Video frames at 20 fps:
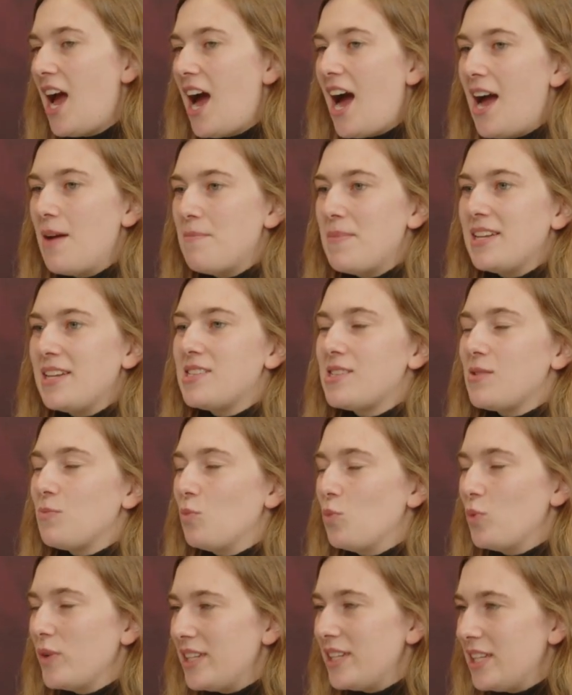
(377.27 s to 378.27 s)
I made some
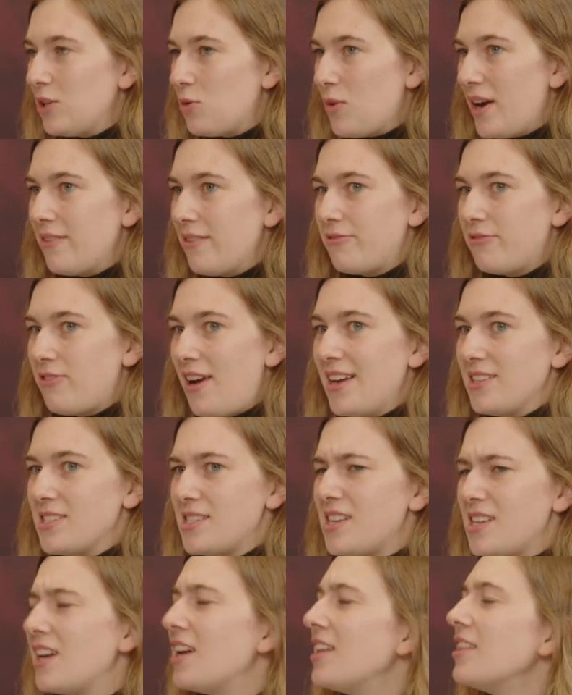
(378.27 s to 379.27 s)
really great friends.
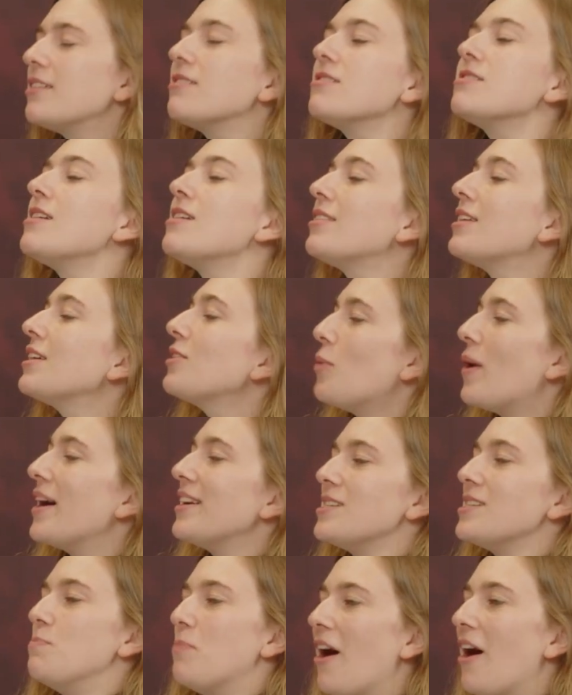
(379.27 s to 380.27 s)
There's nothing quite
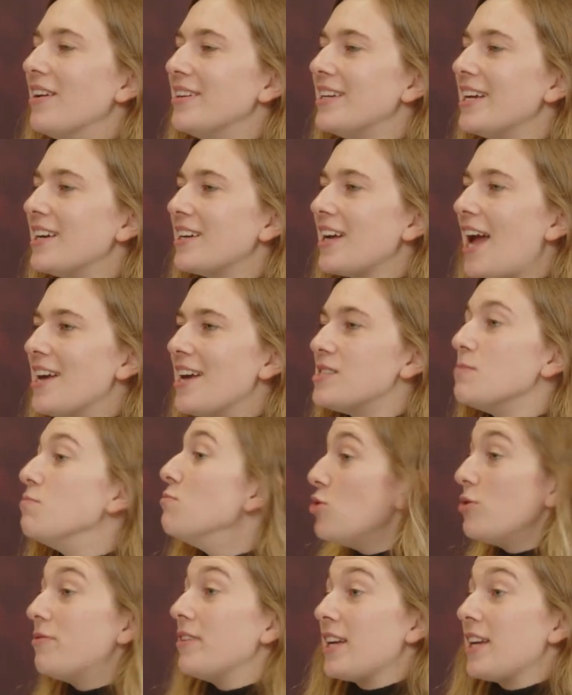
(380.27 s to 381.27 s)
as bonding as
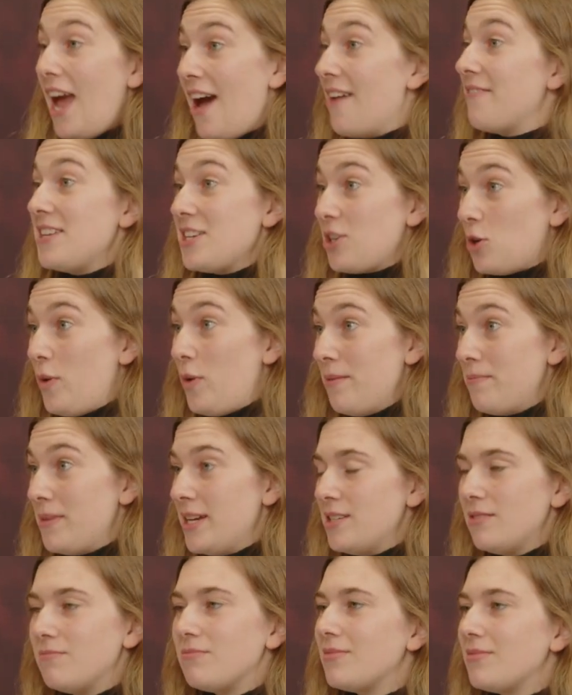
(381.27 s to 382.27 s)
moving heavy
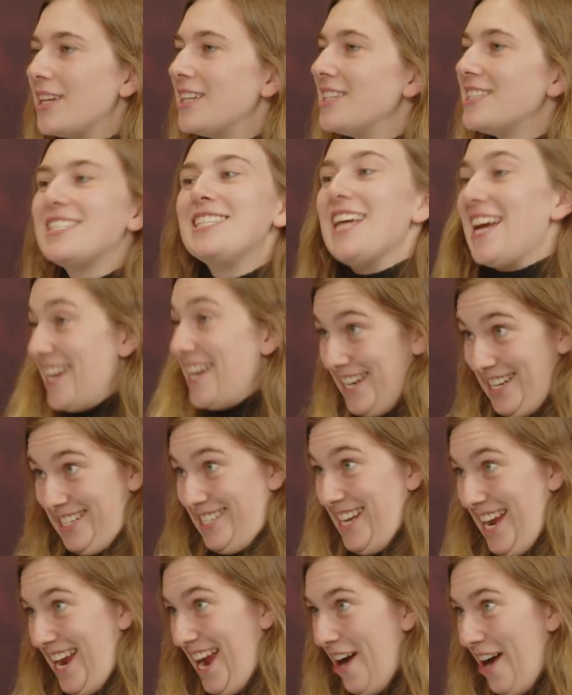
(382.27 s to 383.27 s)
equipment day in and
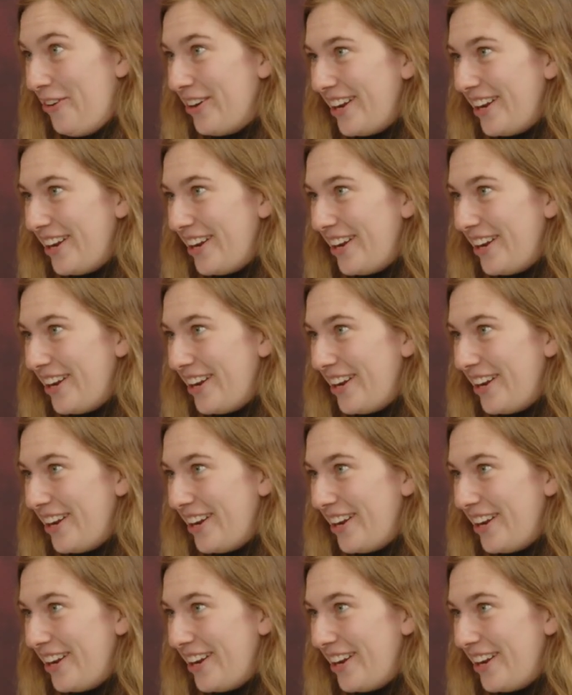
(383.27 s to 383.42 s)
day out.